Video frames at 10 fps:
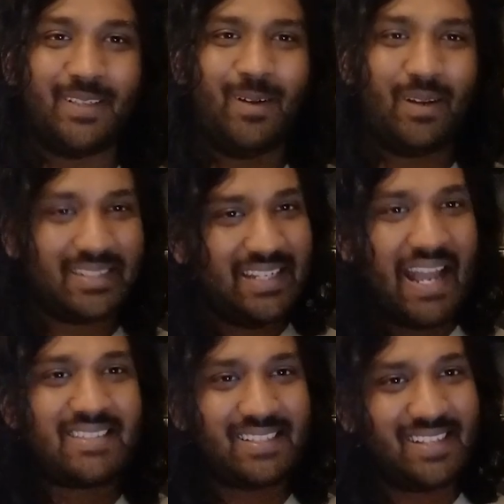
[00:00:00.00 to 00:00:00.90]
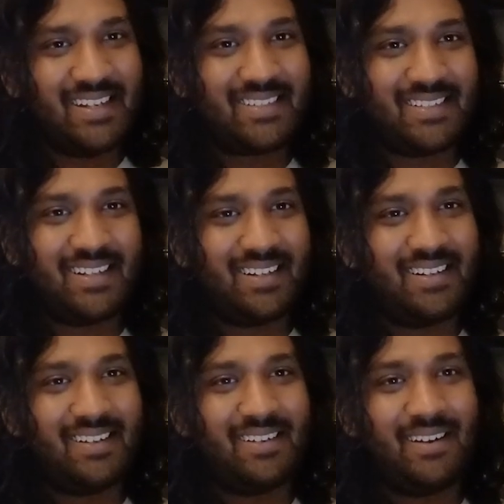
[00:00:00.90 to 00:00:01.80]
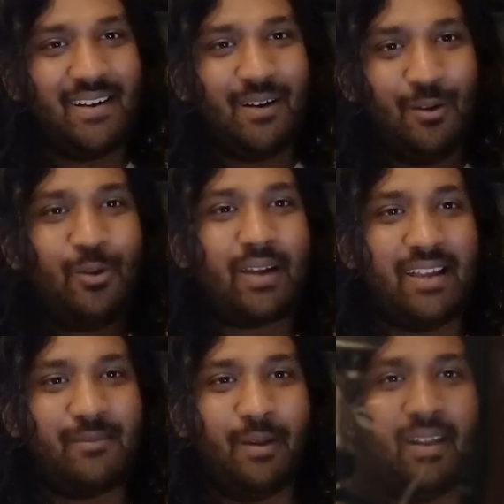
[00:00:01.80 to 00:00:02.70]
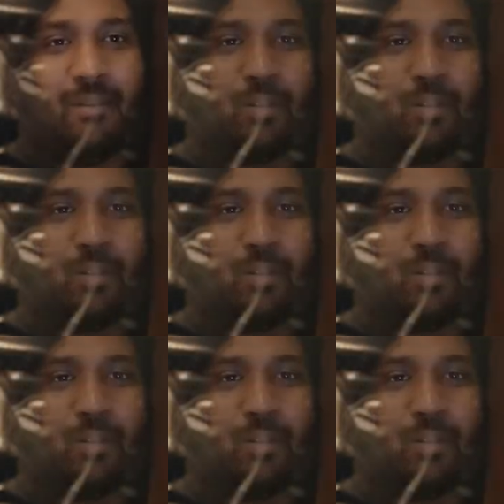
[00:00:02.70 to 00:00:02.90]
she has a sinister look as well, because she